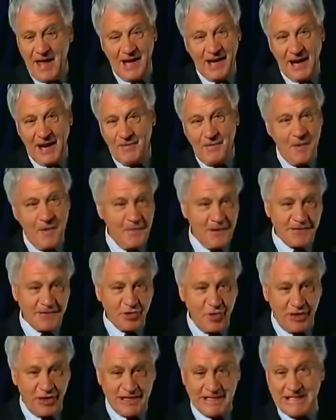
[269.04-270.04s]
And I
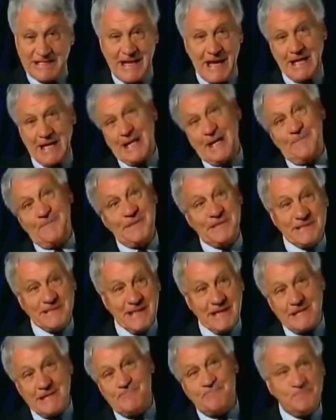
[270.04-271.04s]
remember sort of getting up
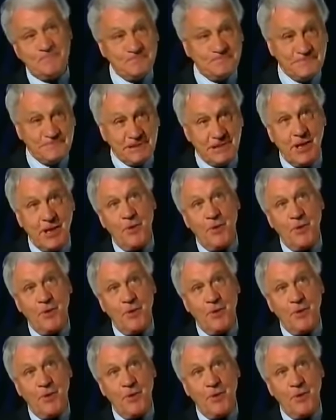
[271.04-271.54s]
and shouting,